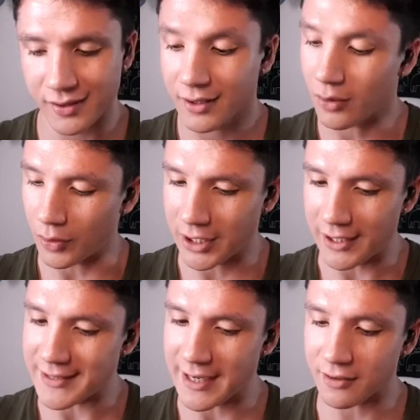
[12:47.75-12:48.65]
We're
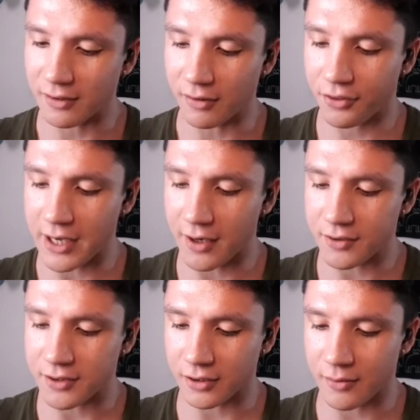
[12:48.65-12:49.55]
getting down to the
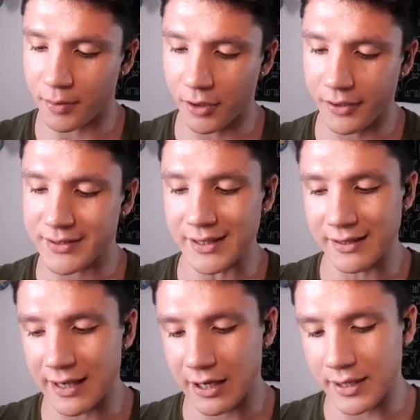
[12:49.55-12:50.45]
1,000 components, and
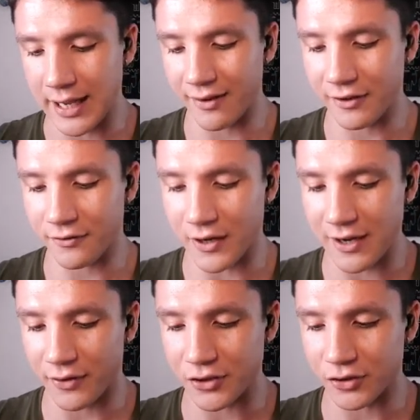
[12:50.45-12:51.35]
there we have it,
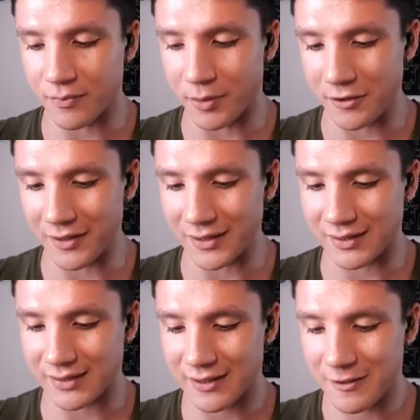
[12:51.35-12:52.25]
500
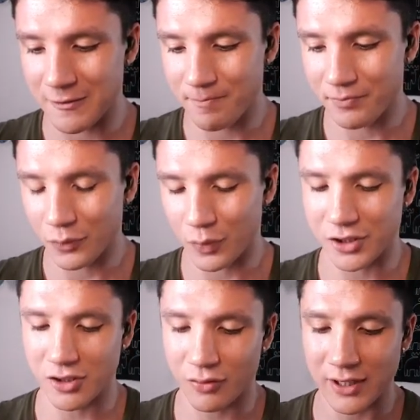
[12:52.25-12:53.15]
components. We
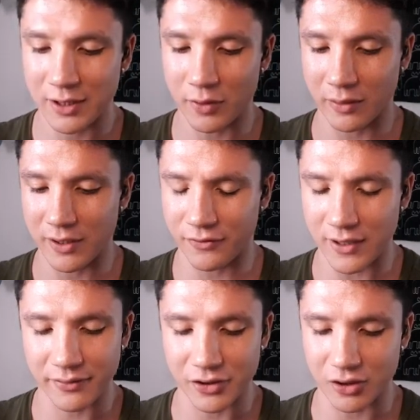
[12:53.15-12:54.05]
don't really want to win
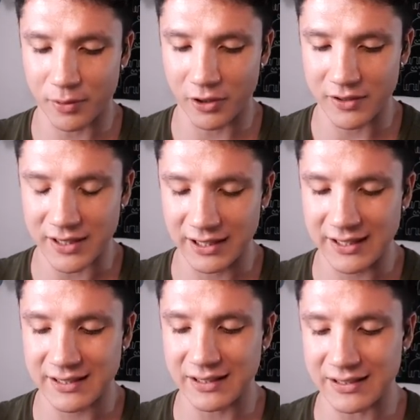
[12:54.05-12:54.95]
500 components. At
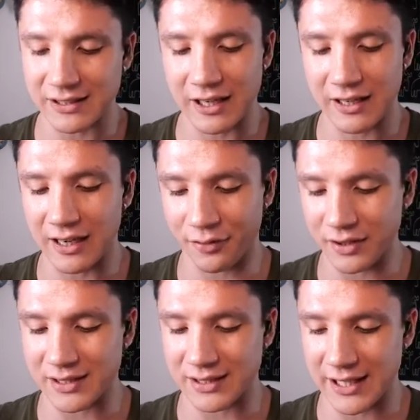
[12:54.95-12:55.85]
least I
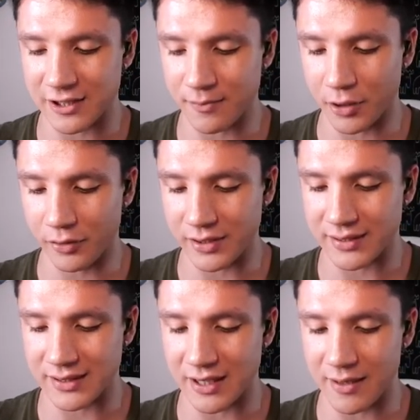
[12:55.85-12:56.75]
think there's less components
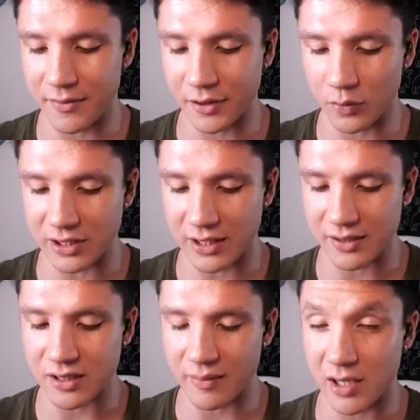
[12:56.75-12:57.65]
this time than there was
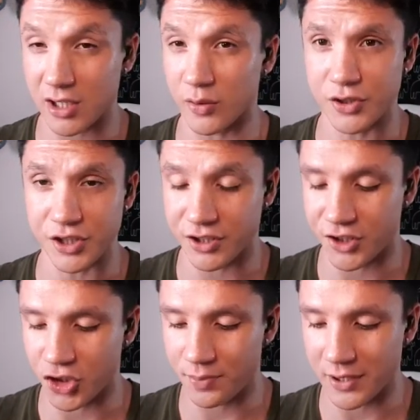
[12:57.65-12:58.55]
last time. Last time was just
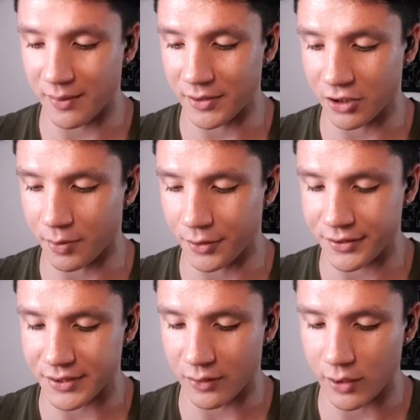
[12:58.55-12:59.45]
stupid how many
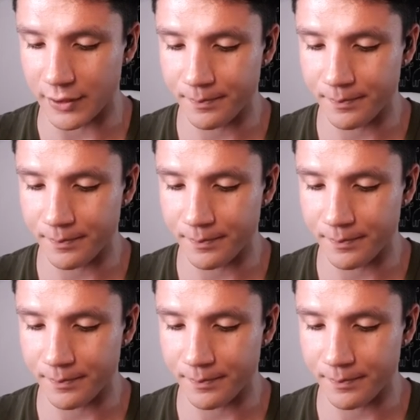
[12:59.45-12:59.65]
components there were.